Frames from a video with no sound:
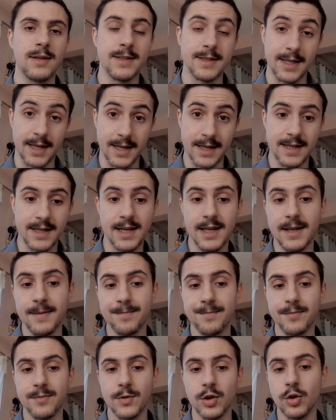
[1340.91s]

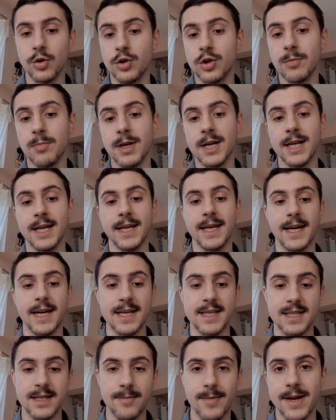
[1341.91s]
Secondly, you typically
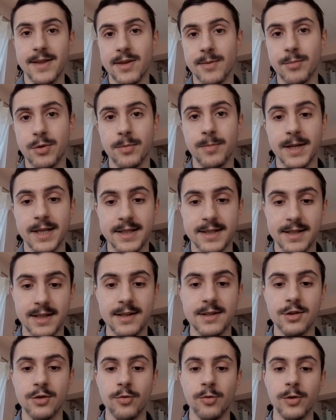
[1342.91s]
estimate the propensity
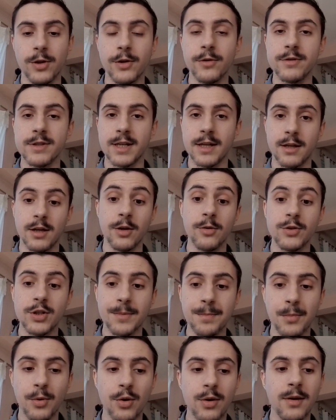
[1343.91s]
score using a
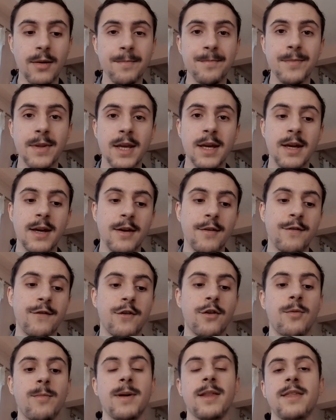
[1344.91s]
logit model.
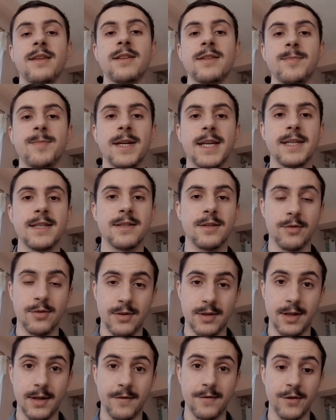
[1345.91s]
For methods based
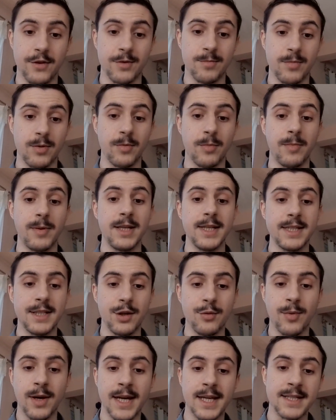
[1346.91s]
on inverse
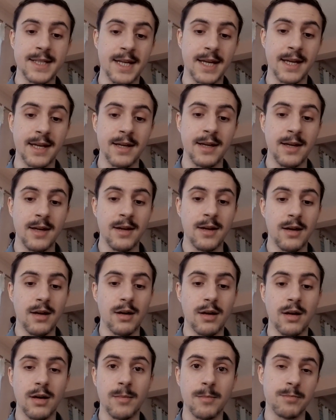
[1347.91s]
probability weighting,
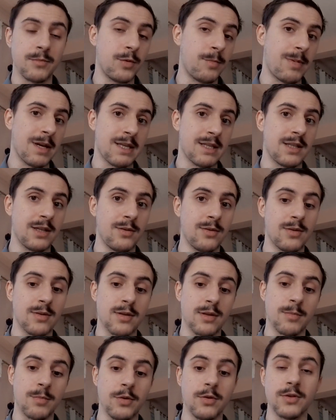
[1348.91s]
you best use
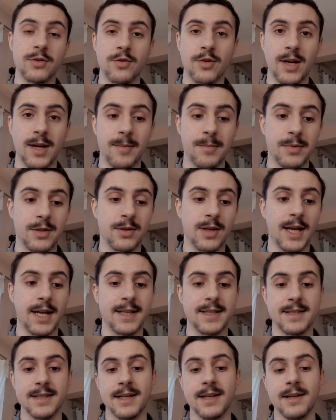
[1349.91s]
the bootstrap to
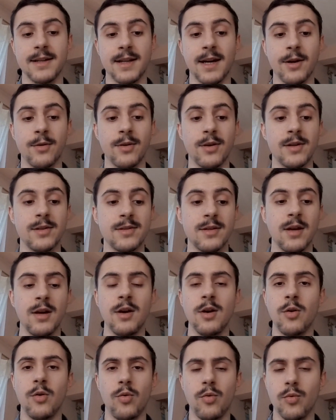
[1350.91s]
get standard errors,
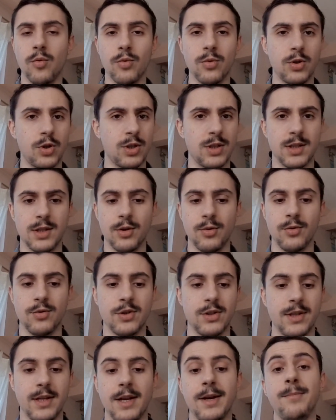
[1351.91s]
or just
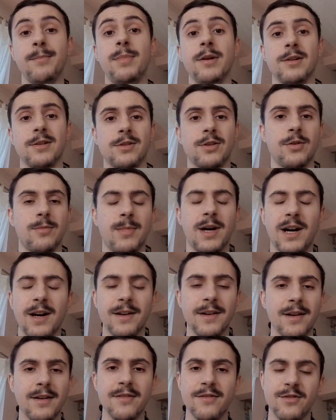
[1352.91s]
use an inbuilt
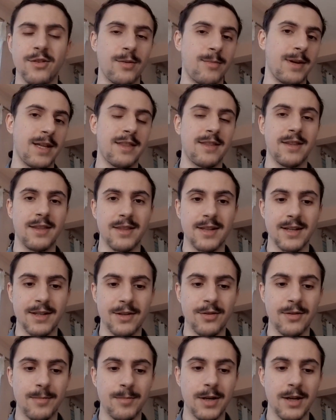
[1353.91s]
command for the method that
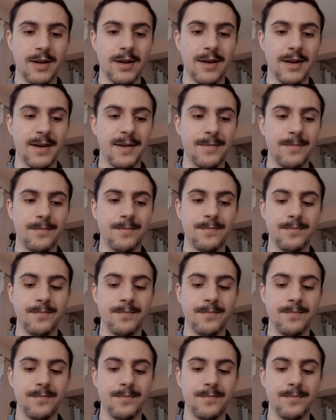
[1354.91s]
you apply.